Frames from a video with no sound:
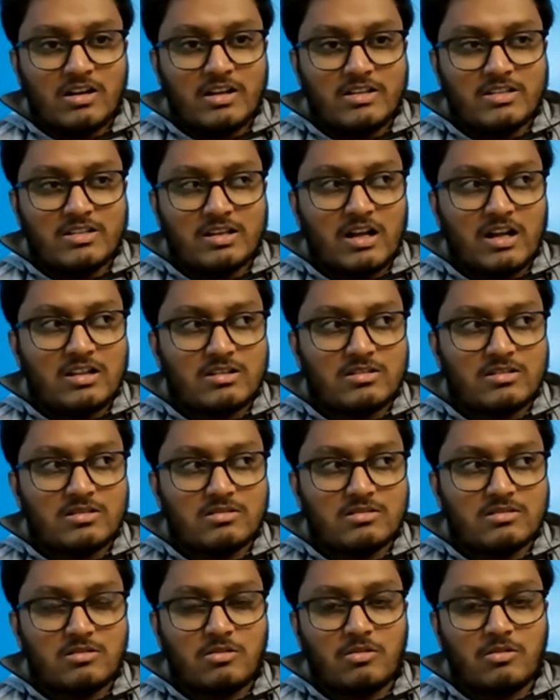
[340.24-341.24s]
a
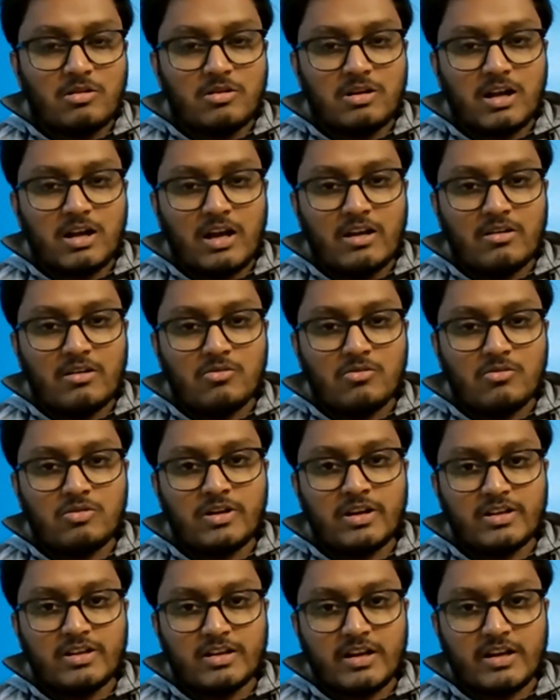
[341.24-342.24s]
chance when I
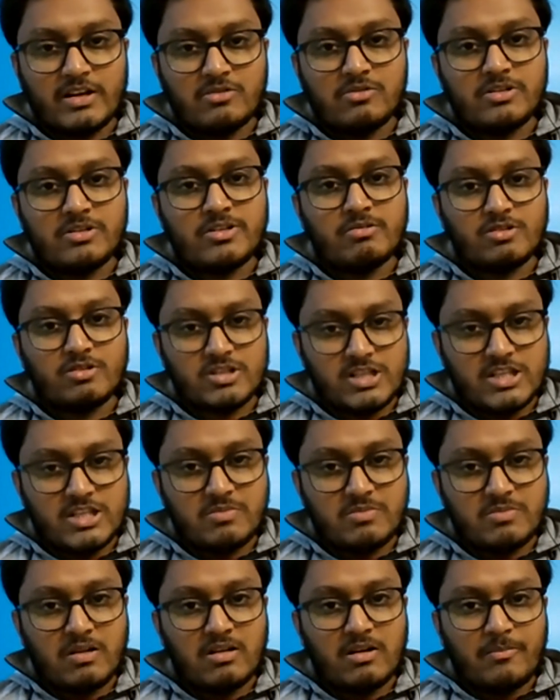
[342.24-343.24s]
could interact with
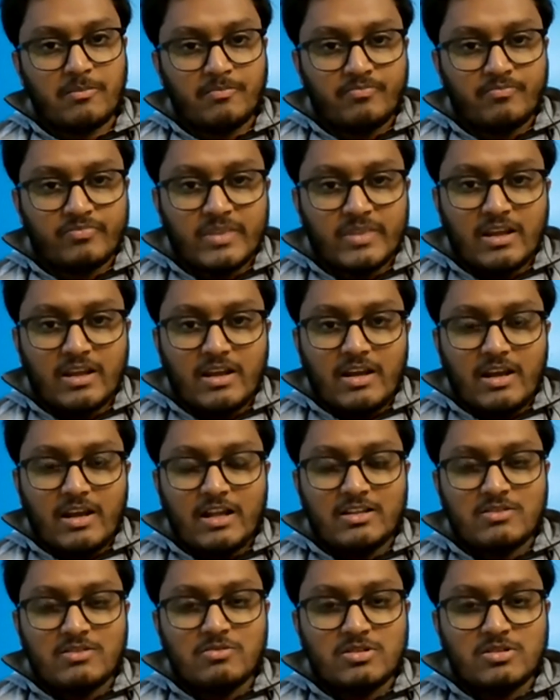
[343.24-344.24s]
Tulsidas Balaram.
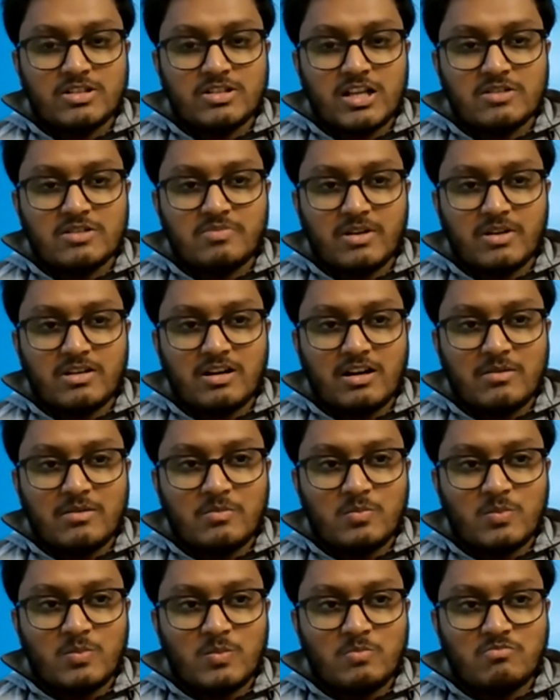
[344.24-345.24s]
And Tulsidas
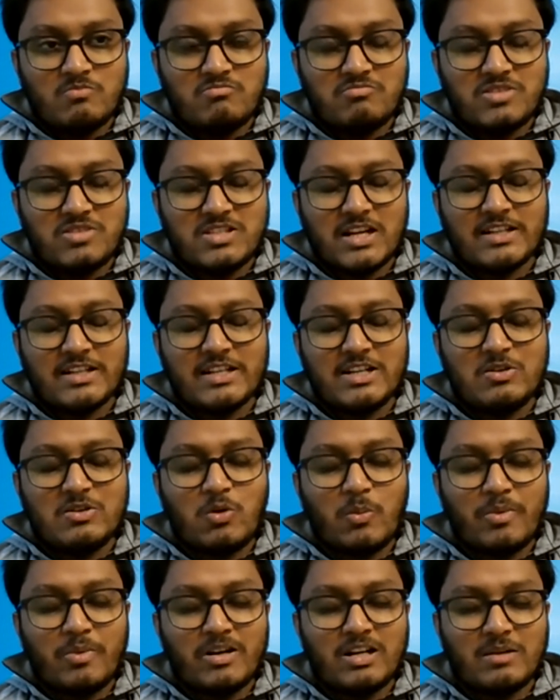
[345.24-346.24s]
Balaram
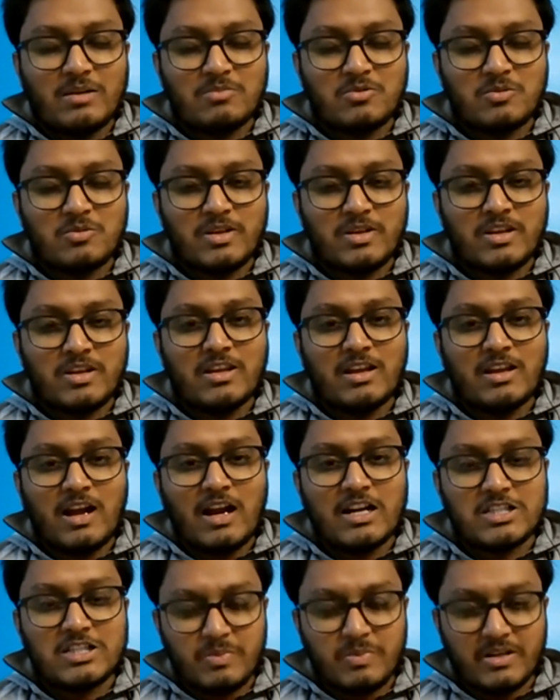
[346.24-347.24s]
suddenly opened up to
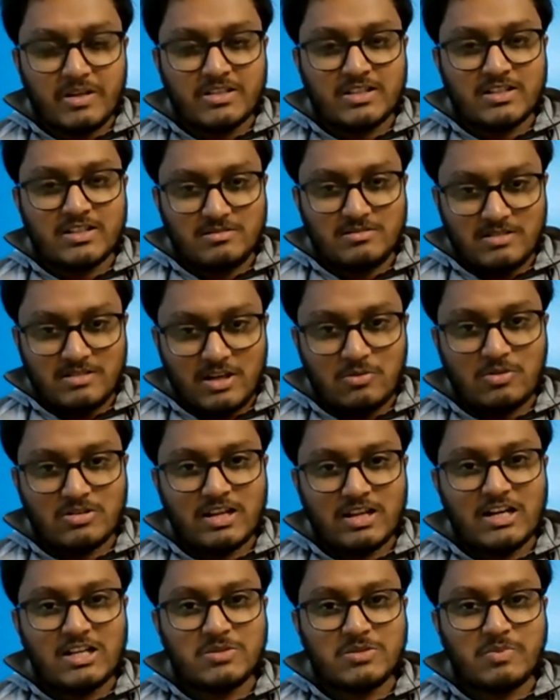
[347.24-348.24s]
me, unexpected.
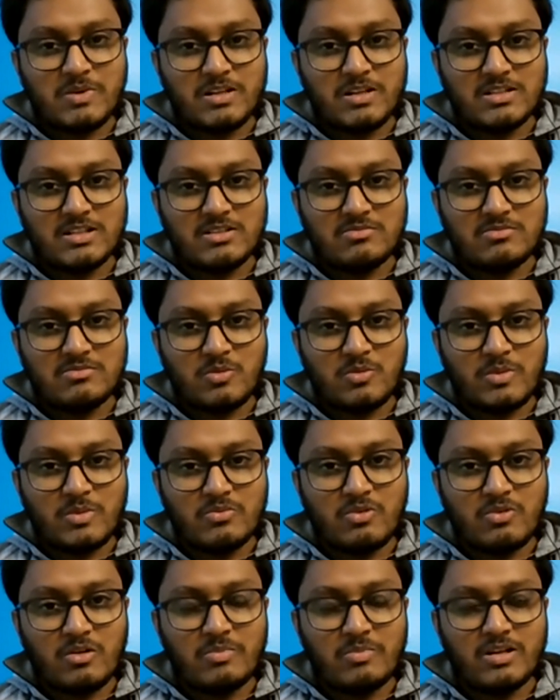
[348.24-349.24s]
That was unexpected
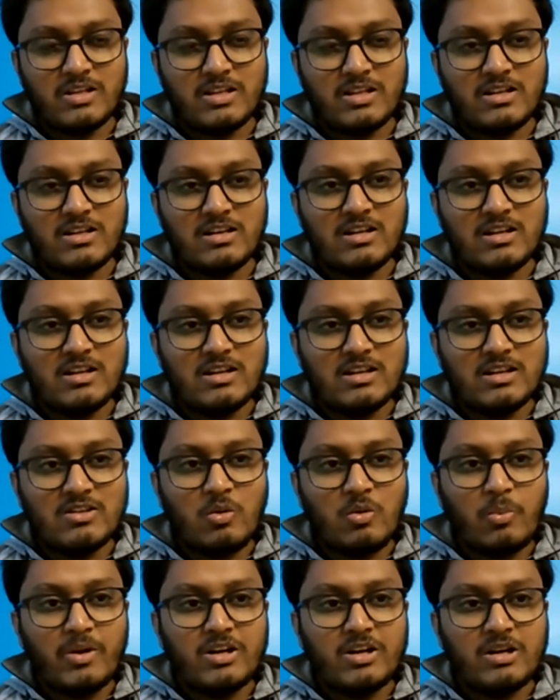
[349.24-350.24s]
moment for me. Then
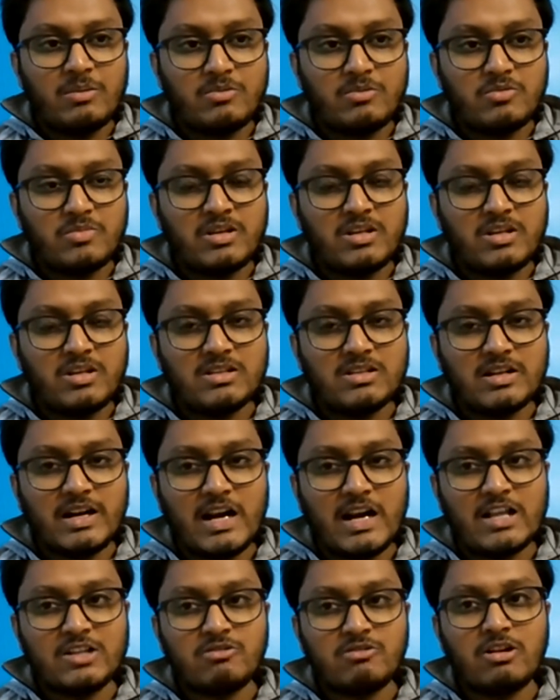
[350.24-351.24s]
he opened up to me.
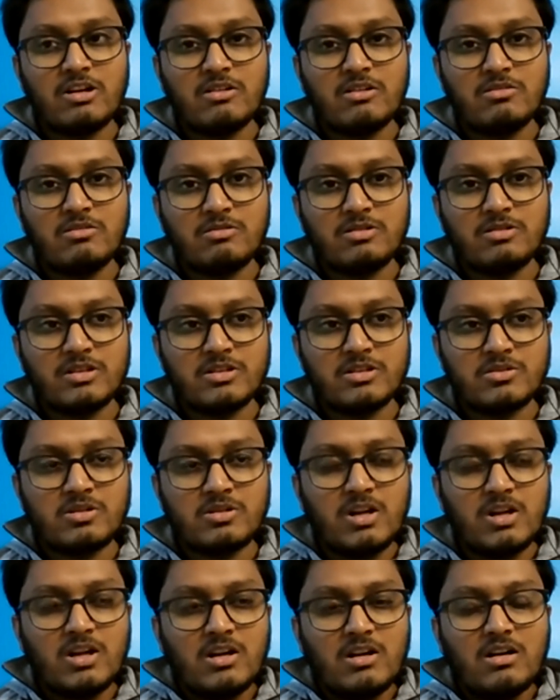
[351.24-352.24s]
Gradually, we
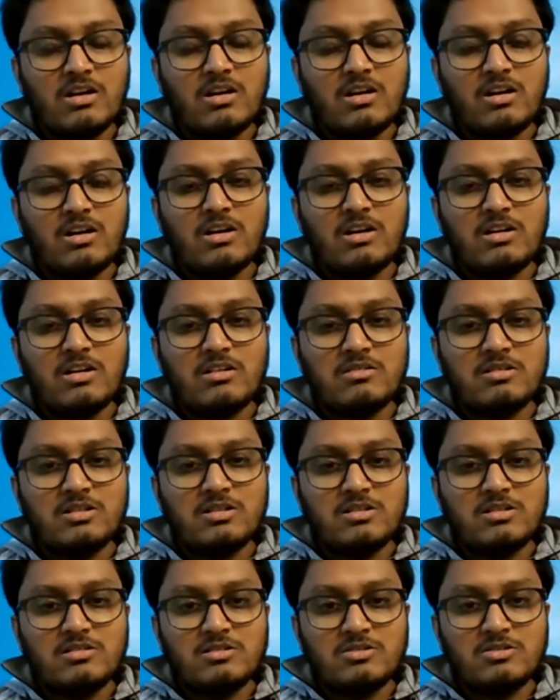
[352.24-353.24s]

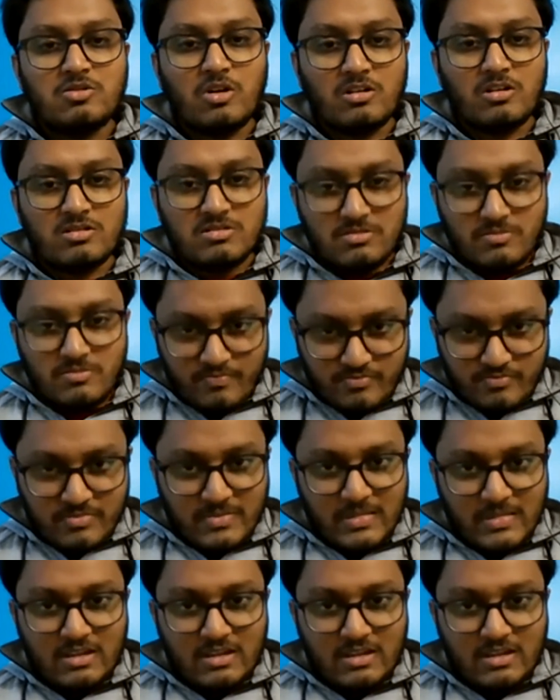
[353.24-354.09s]
uh, talked,